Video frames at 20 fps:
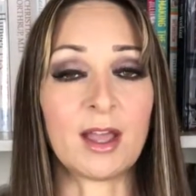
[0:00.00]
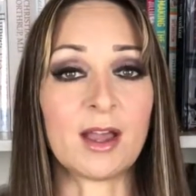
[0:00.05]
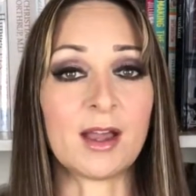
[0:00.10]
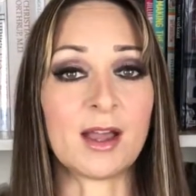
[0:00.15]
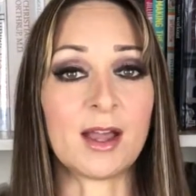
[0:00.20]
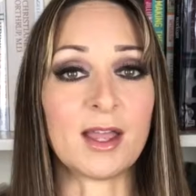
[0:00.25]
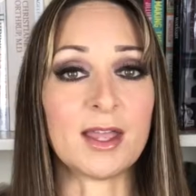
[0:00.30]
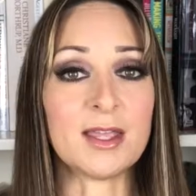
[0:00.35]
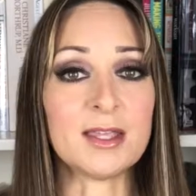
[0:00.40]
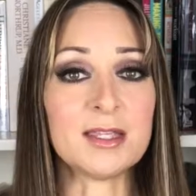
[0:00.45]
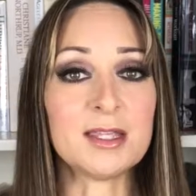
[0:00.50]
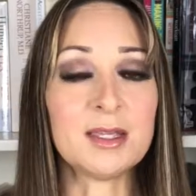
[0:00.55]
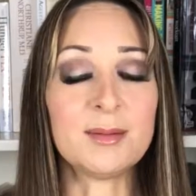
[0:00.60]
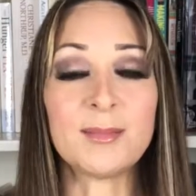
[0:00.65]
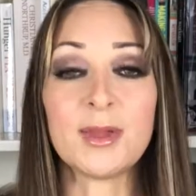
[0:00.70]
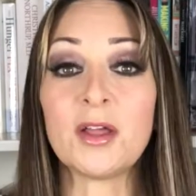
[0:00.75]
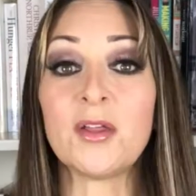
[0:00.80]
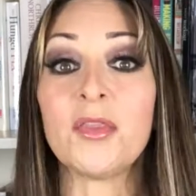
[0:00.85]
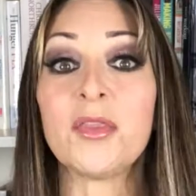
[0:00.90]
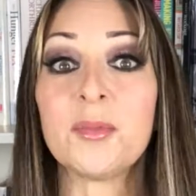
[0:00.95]
I
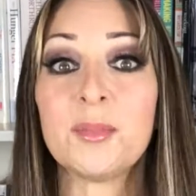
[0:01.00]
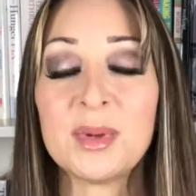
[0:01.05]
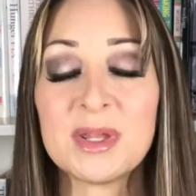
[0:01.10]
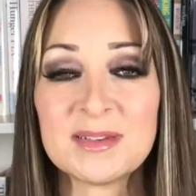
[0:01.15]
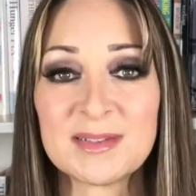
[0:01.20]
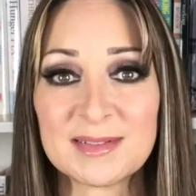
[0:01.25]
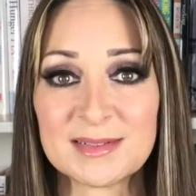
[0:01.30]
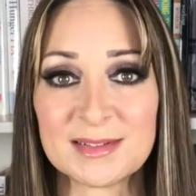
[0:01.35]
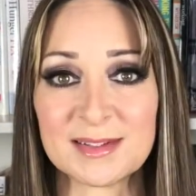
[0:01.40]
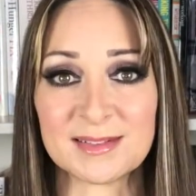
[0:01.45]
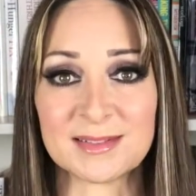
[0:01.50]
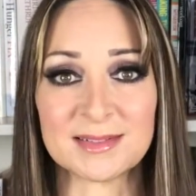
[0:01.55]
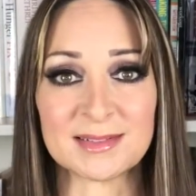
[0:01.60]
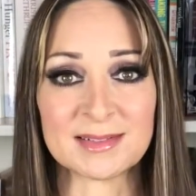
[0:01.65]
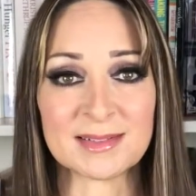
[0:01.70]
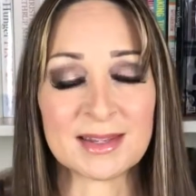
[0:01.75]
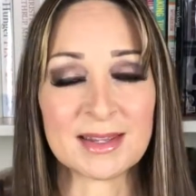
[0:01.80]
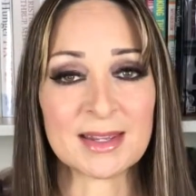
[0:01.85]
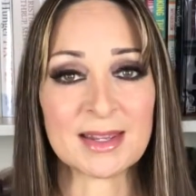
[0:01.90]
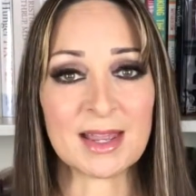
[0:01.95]
emailed the
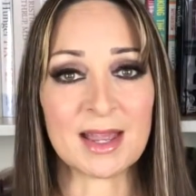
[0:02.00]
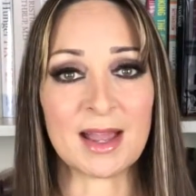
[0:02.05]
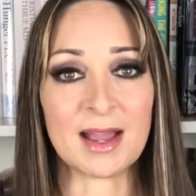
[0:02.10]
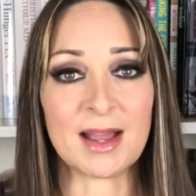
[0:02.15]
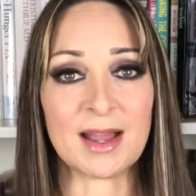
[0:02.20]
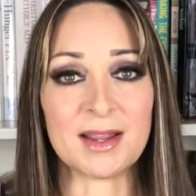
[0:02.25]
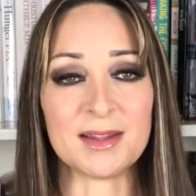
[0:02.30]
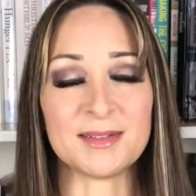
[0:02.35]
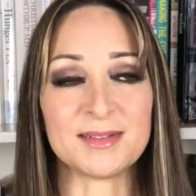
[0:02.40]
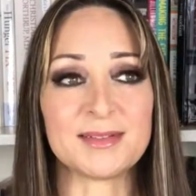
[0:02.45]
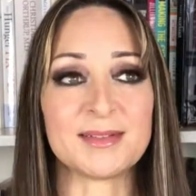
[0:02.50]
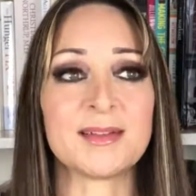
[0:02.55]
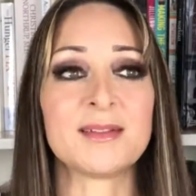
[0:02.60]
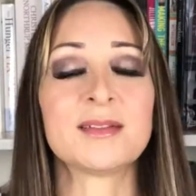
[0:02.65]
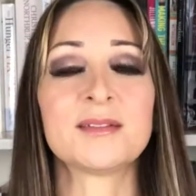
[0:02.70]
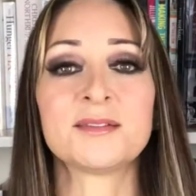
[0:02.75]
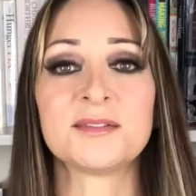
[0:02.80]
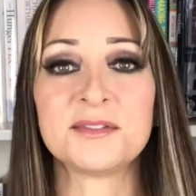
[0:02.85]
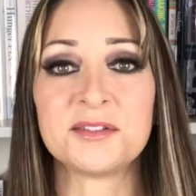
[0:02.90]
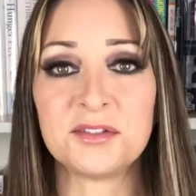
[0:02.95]
business. I
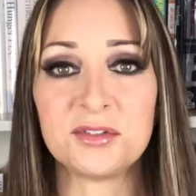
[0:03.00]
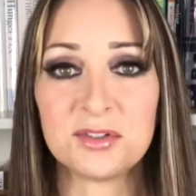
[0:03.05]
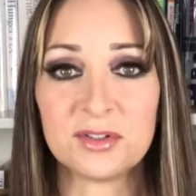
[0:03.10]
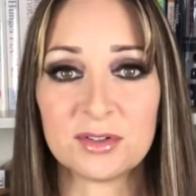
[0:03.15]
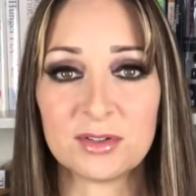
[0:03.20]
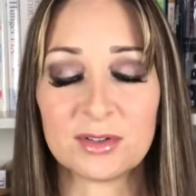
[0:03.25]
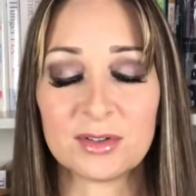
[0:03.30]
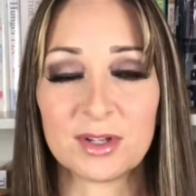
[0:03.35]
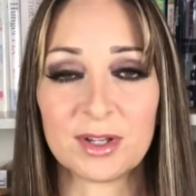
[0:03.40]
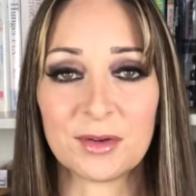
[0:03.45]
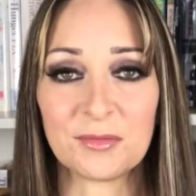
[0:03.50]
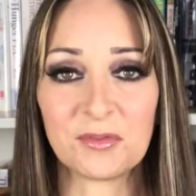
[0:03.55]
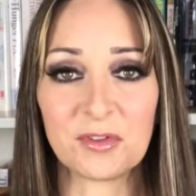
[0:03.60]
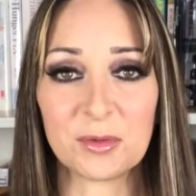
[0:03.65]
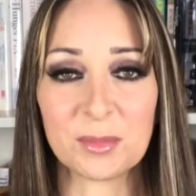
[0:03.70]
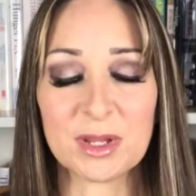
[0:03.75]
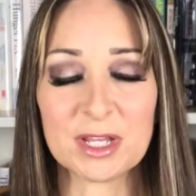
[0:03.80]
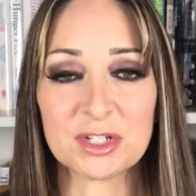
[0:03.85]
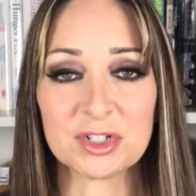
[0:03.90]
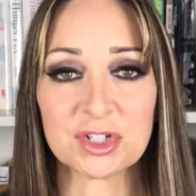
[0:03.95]
sent the student
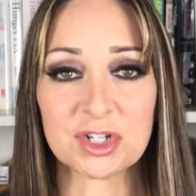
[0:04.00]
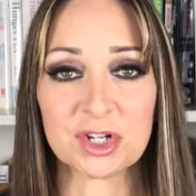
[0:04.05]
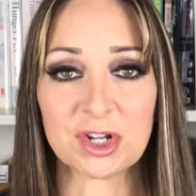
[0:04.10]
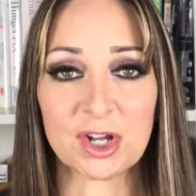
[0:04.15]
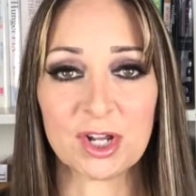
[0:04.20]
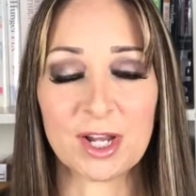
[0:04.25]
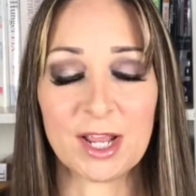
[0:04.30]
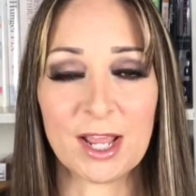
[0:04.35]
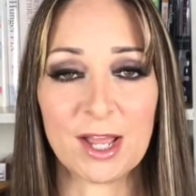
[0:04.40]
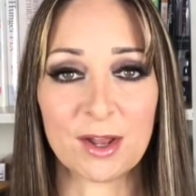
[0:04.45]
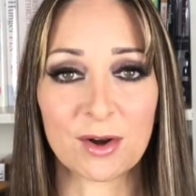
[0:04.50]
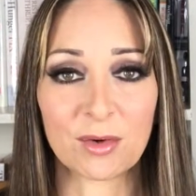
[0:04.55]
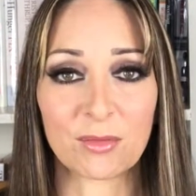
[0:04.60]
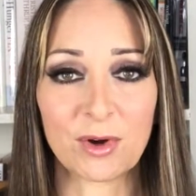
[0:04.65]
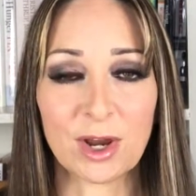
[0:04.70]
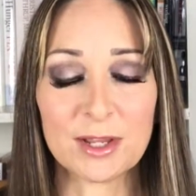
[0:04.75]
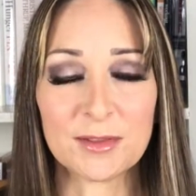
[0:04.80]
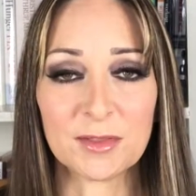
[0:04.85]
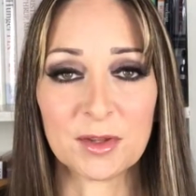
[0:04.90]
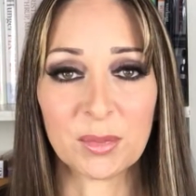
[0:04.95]
information on how to
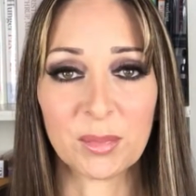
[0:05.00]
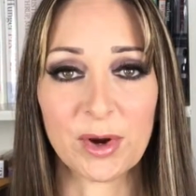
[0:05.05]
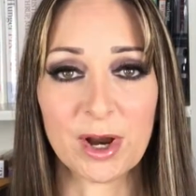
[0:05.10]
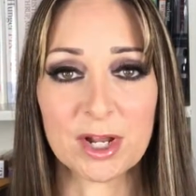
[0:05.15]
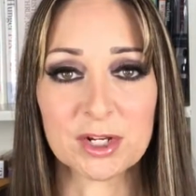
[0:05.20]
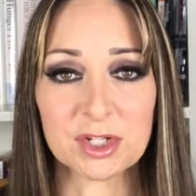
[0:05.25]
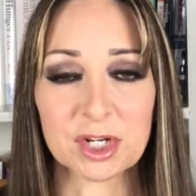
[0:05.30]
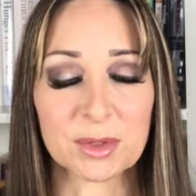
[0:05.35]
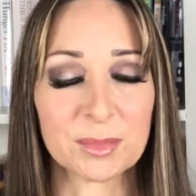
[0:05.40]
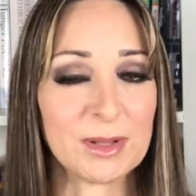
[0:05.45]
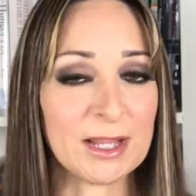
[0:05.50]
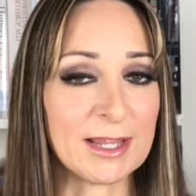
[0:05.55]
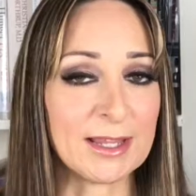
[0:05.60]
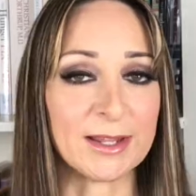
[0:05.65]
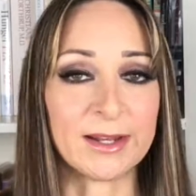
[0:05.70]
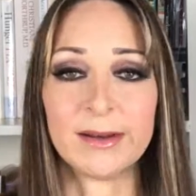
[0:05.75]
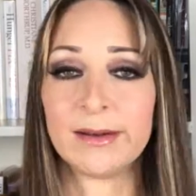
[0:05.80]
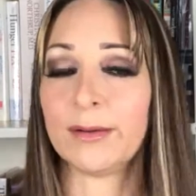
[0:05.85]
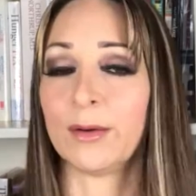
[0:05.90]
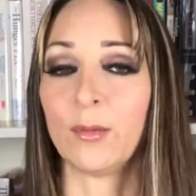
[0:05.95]
write their project
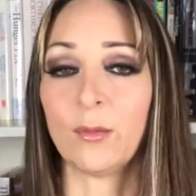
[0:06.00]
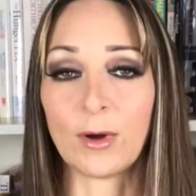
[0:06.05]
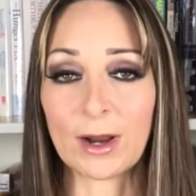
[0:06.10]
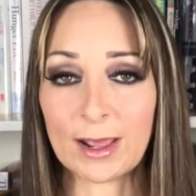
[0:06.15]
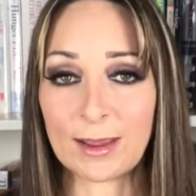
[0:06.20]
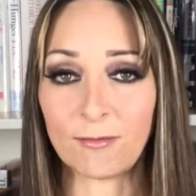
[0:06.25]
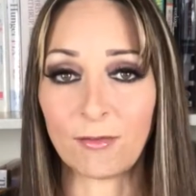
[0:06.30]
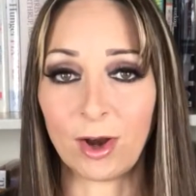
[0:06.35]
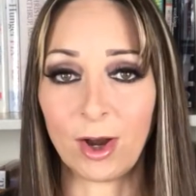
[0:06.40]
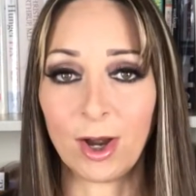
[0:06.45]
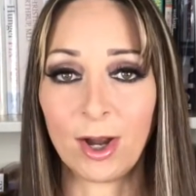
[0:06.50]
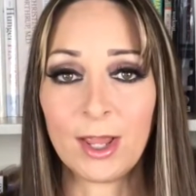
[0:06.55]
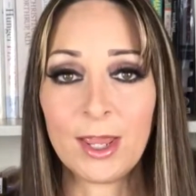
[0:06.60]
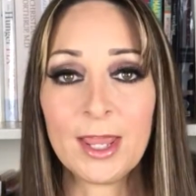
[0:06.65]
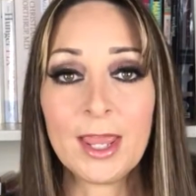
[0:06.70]
plan, whatever.